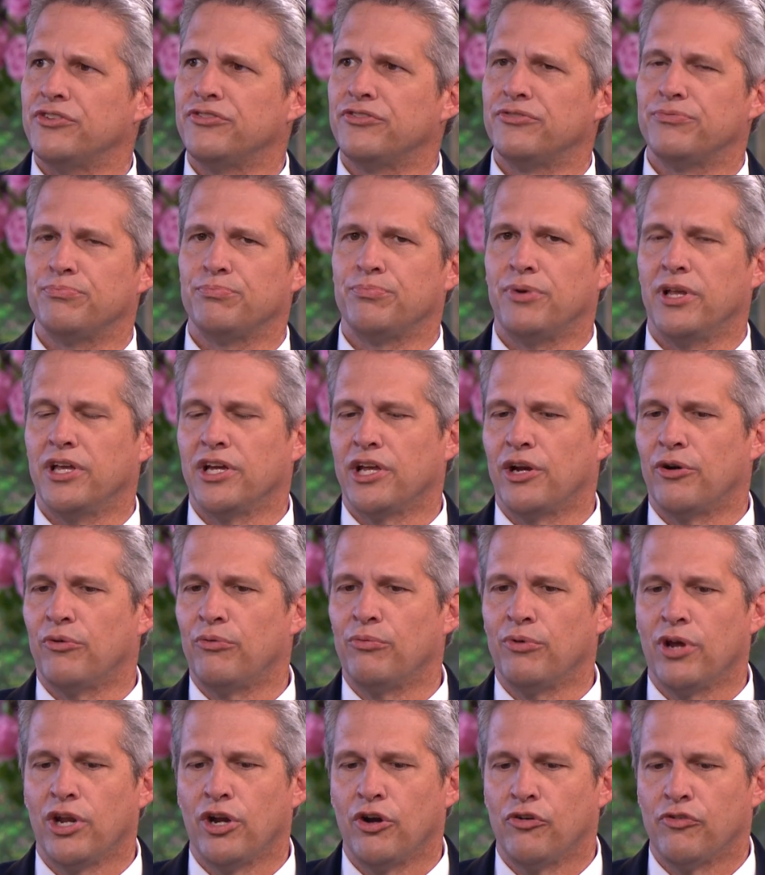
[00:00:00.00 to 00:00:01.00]
He's probably going
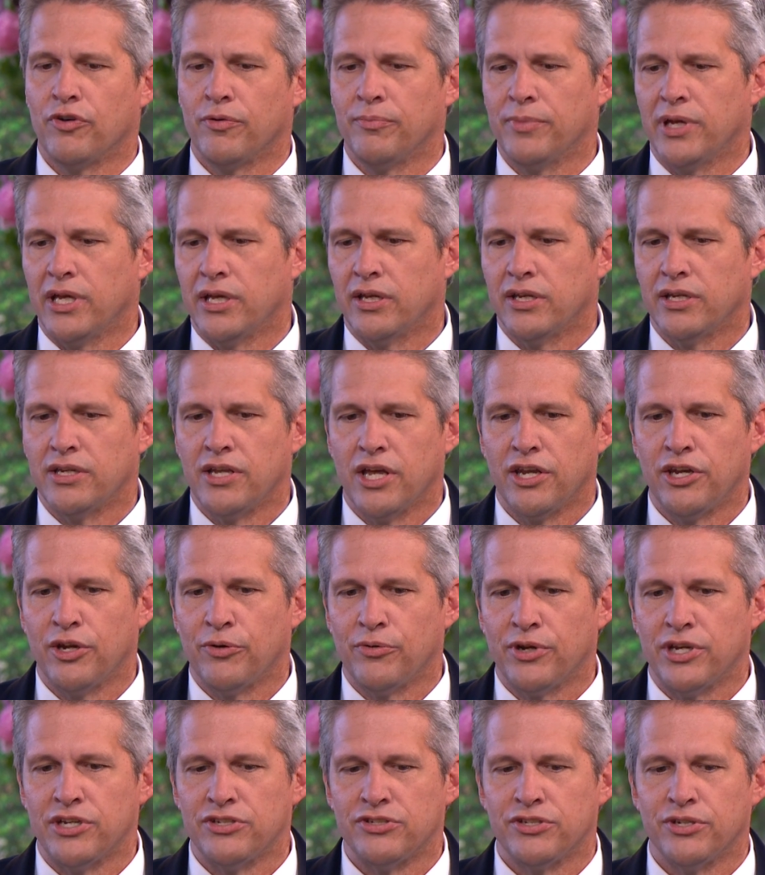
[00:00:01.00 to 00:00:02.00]
to run over me and doesn't
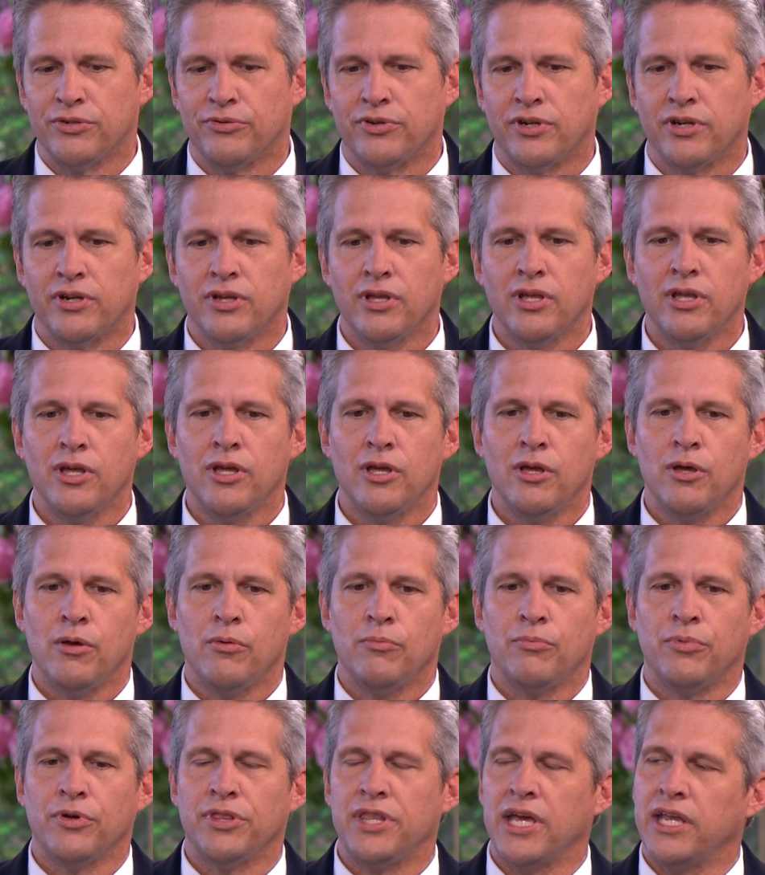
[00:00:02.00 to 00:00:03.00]
know what he's doing.
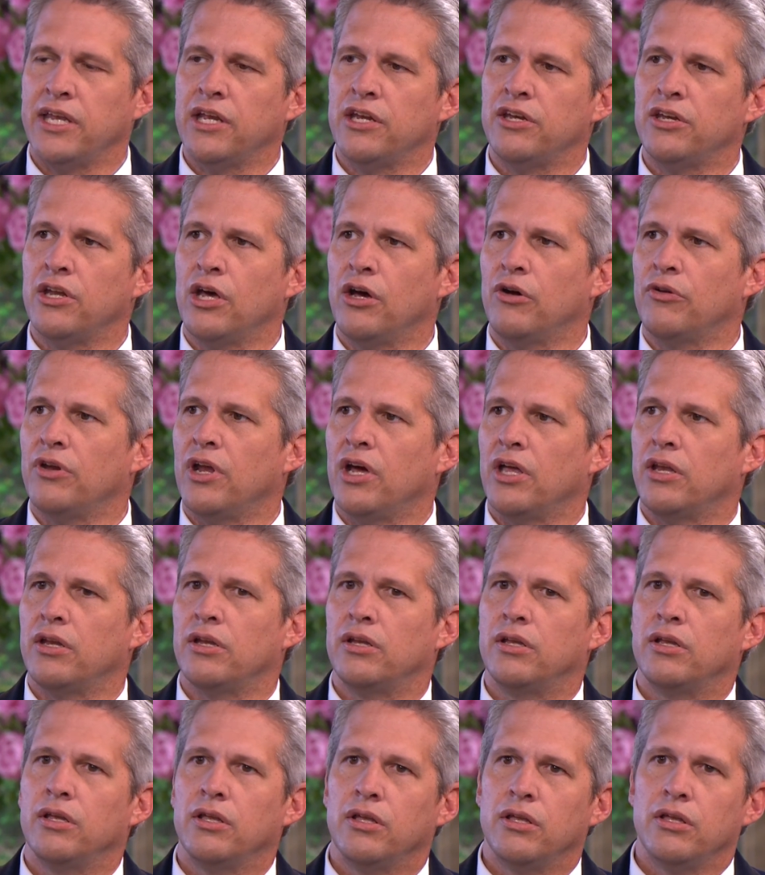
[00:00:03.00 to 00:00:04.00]
But they didn't know, not
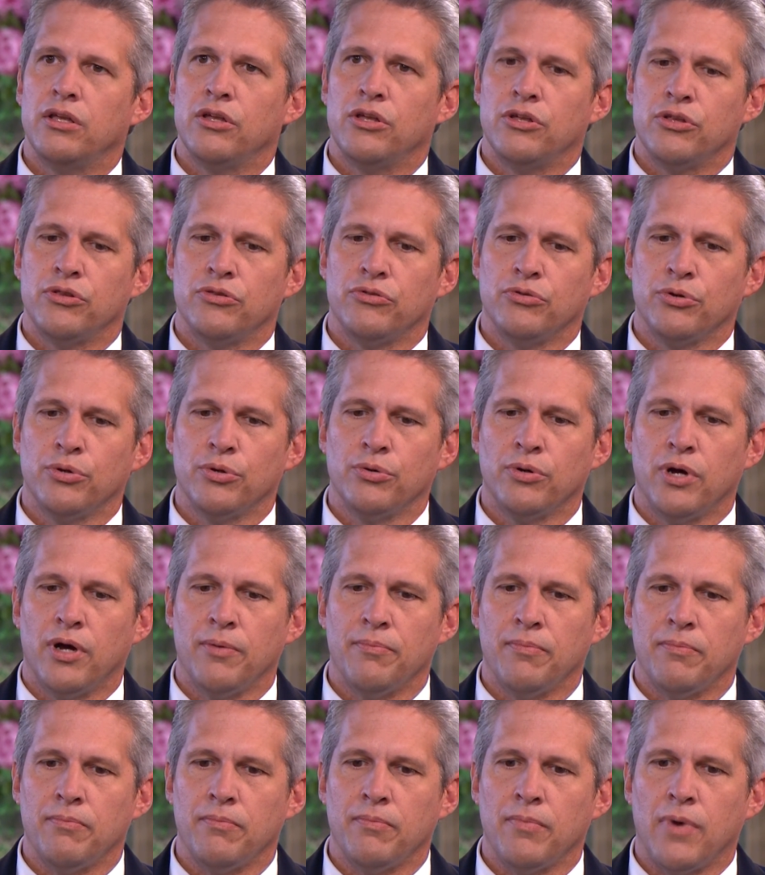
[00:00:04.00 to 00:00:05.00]
through,
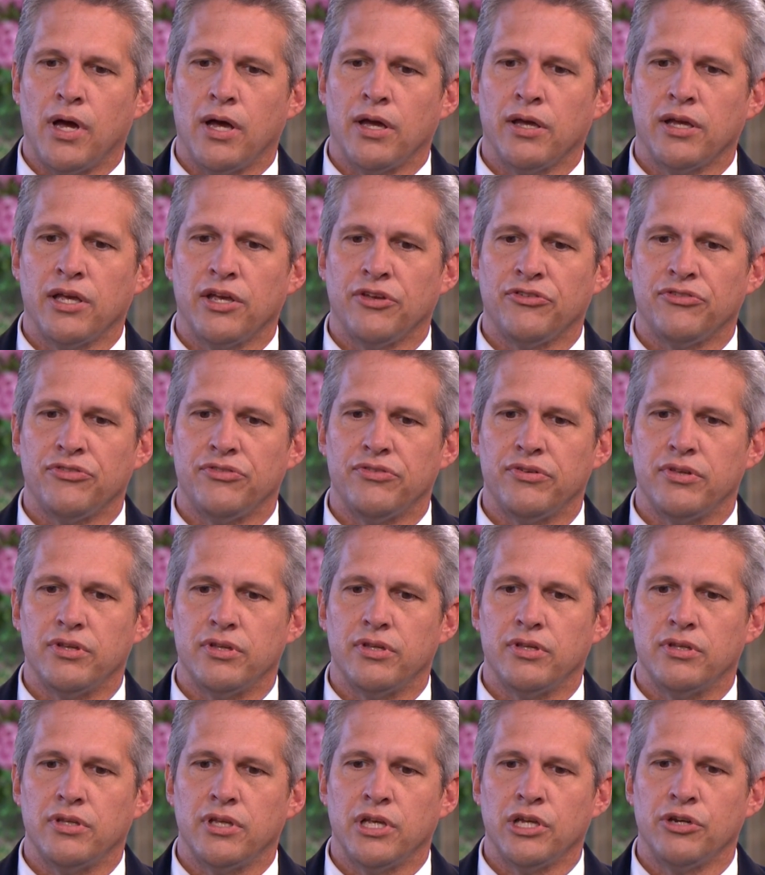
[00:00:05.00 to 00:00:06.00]
um, I guess,
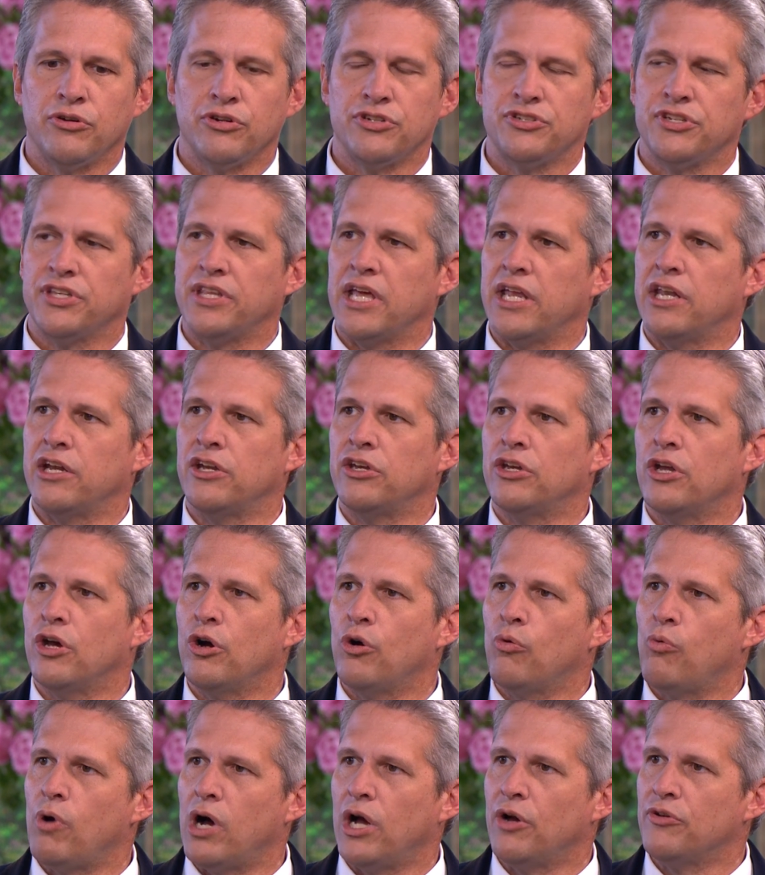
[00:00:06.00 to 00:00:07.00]
ignorance. That they didn't
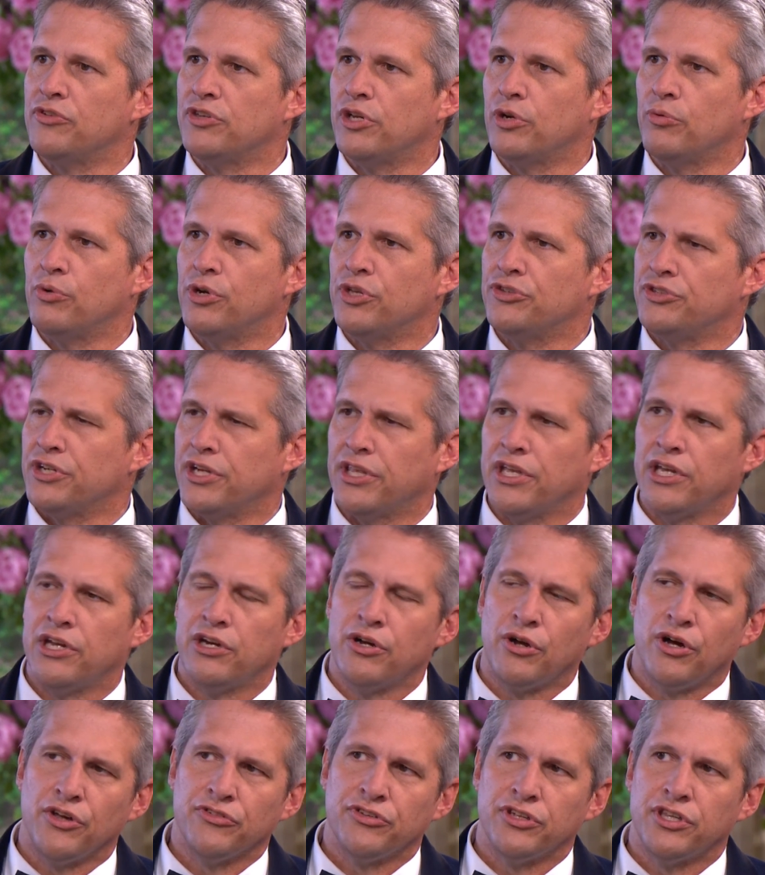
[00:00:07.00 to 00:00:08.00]
know why I was in a wheelchair. They
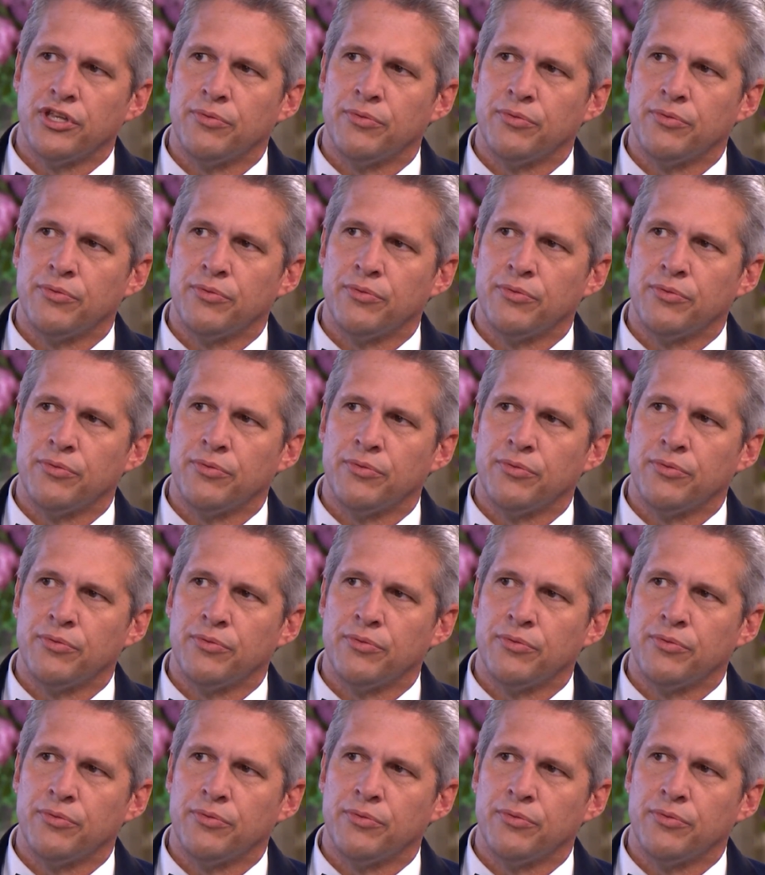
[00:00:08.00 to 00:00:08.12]
didn't know I was